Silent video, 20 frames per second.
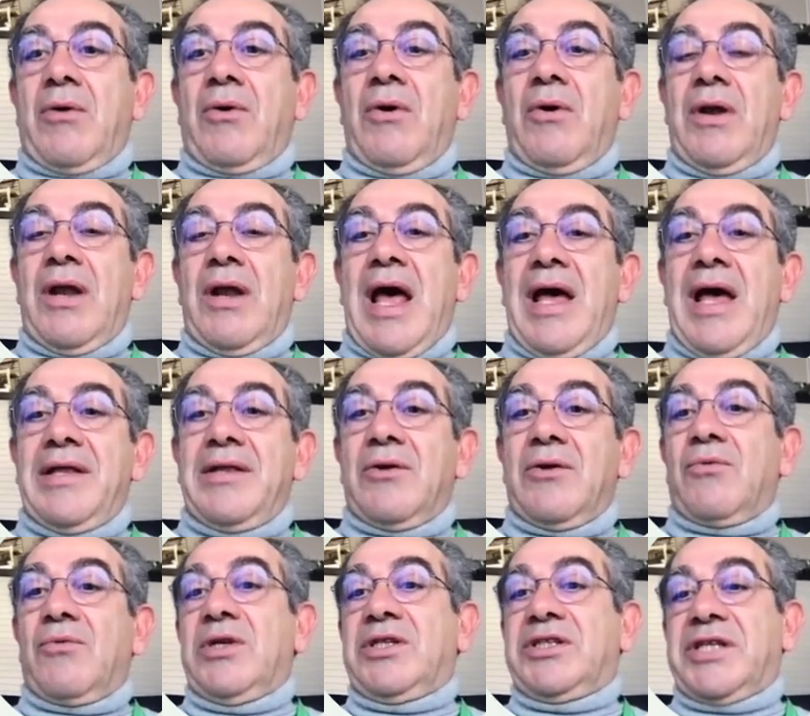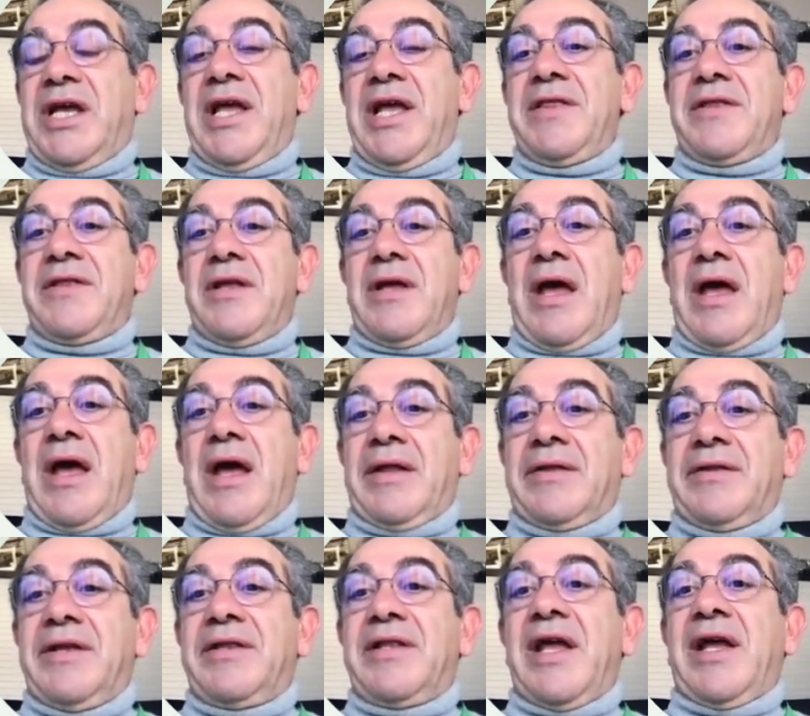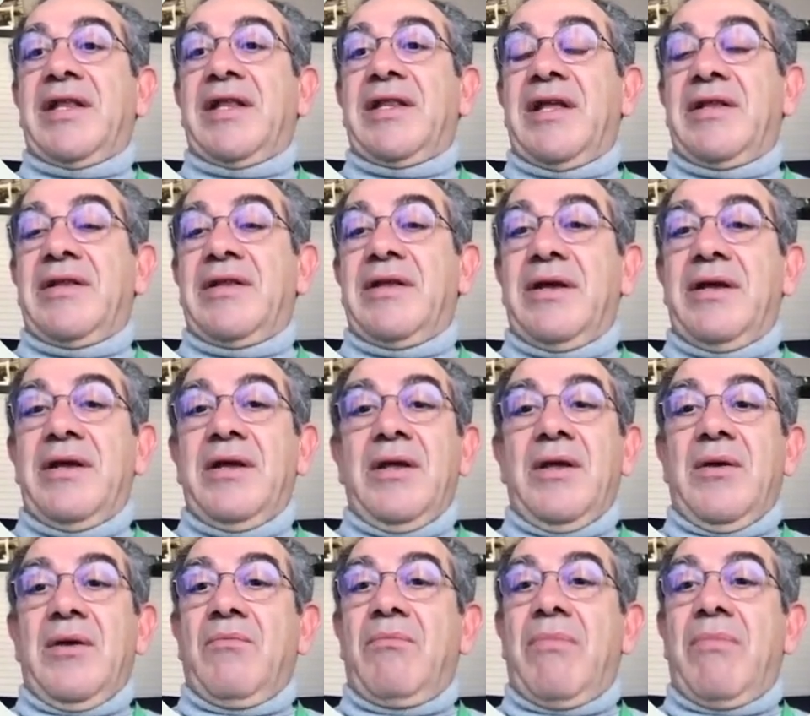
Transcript: collide, which are detected